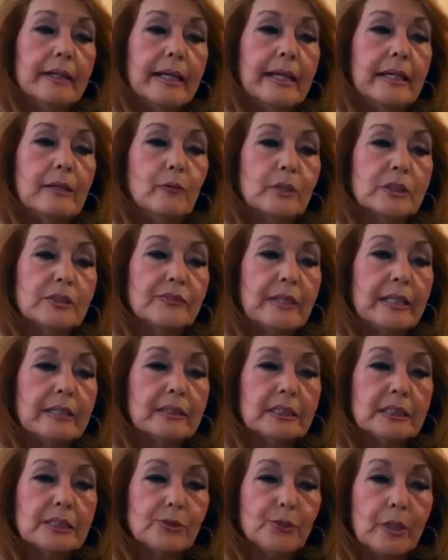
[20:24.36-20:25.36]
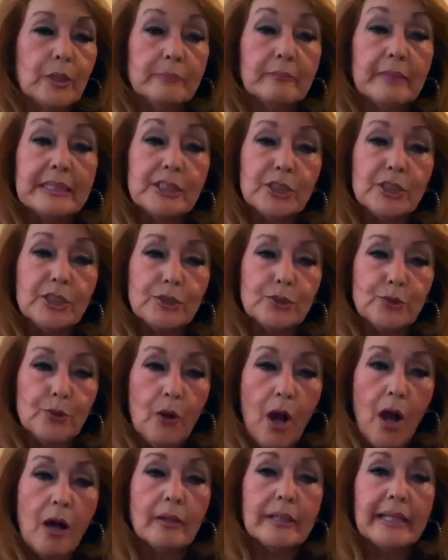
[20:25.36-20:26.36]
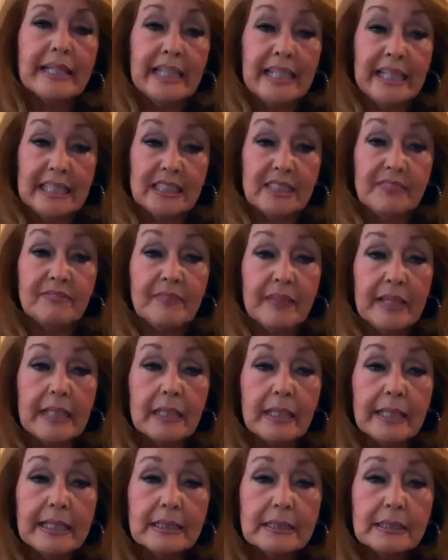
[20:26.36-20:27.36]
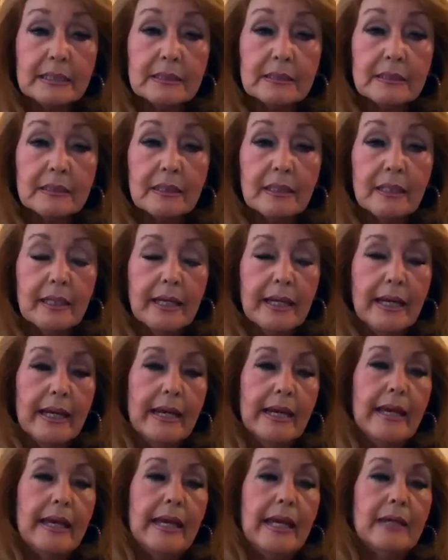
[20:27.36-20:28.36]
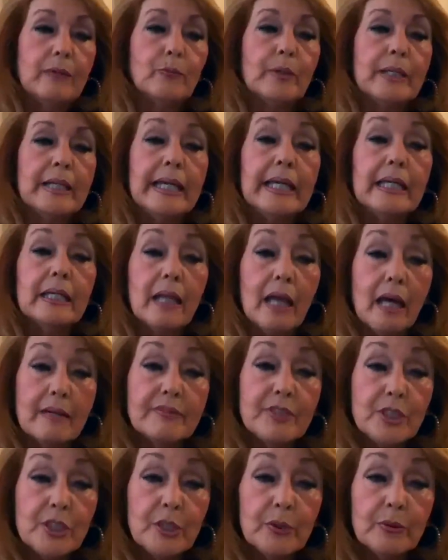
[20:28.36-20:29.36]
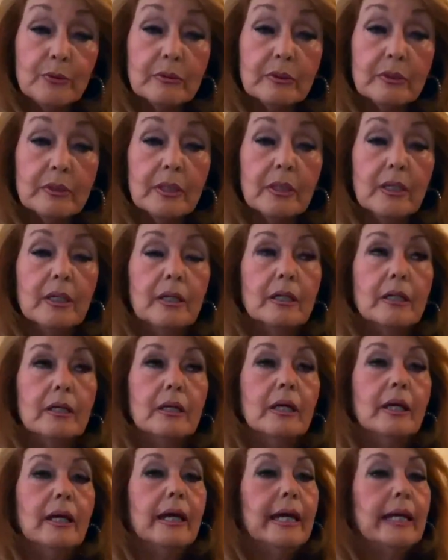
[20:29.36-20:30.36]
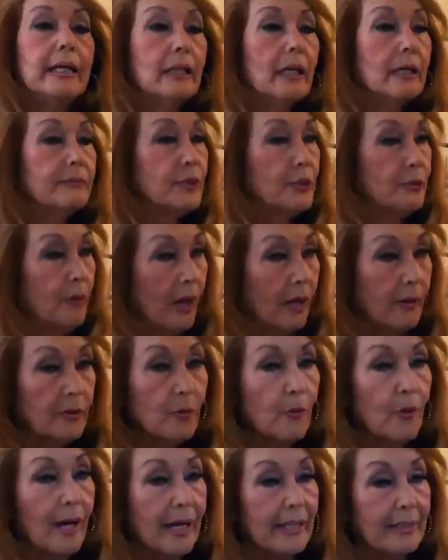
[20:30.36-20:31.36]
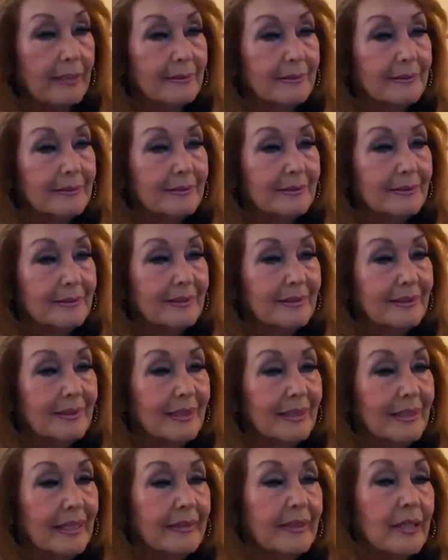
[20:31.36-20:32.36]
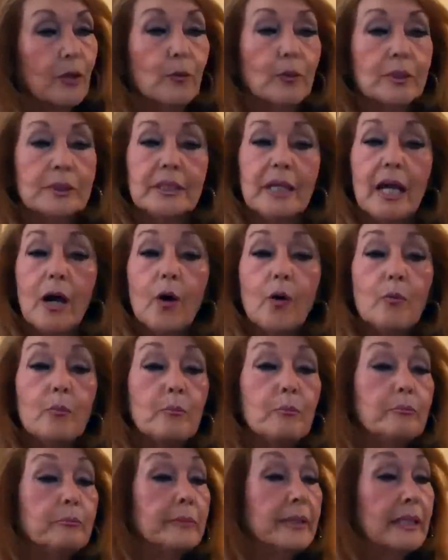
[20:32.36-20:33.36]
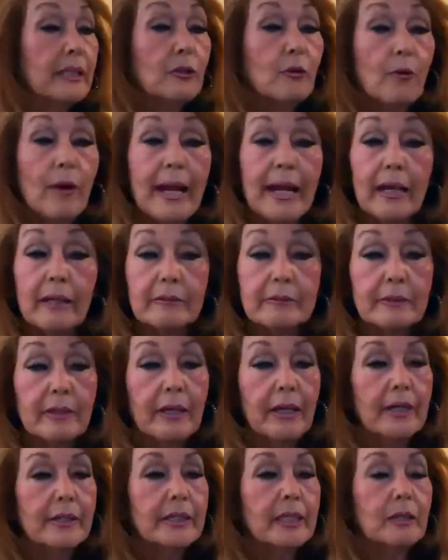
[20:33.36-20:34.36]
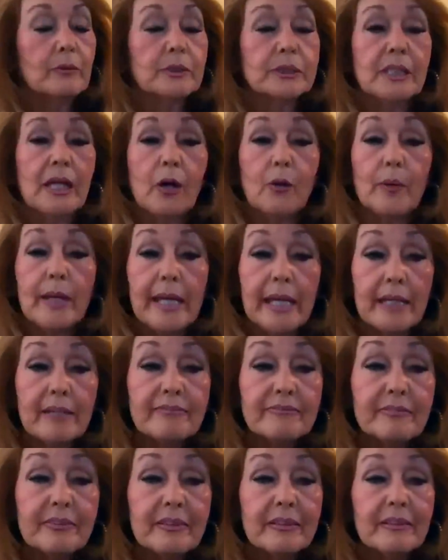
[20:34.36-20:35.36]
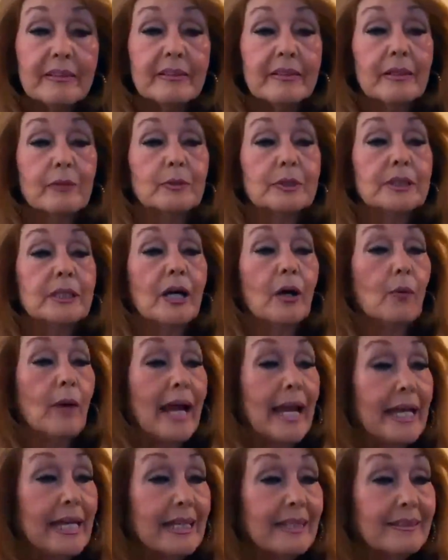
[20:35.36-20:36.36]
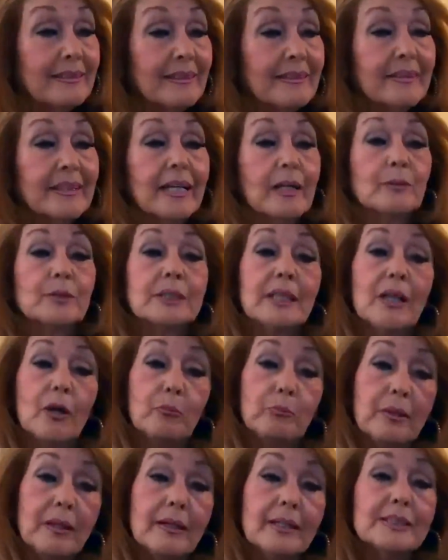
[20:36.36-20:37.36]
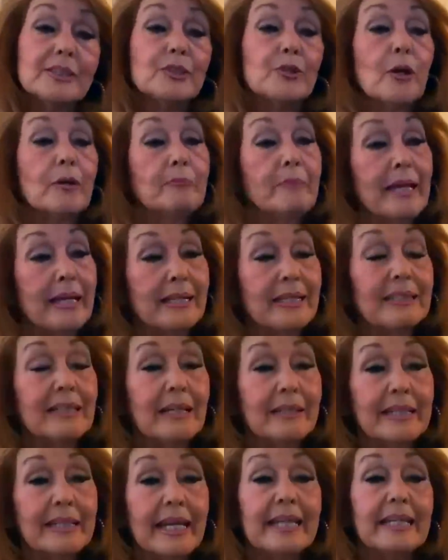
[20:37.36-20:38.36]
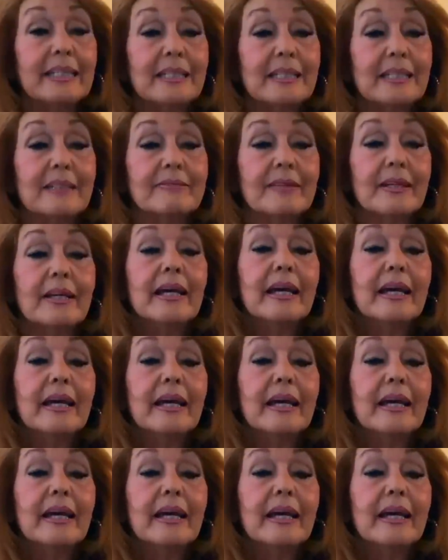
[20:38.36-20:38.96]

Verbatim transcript: He was extremely strong in his feelings. And when he loved you all the way. There was no middle ground. There was no if. There was no and. There was no plus or negative.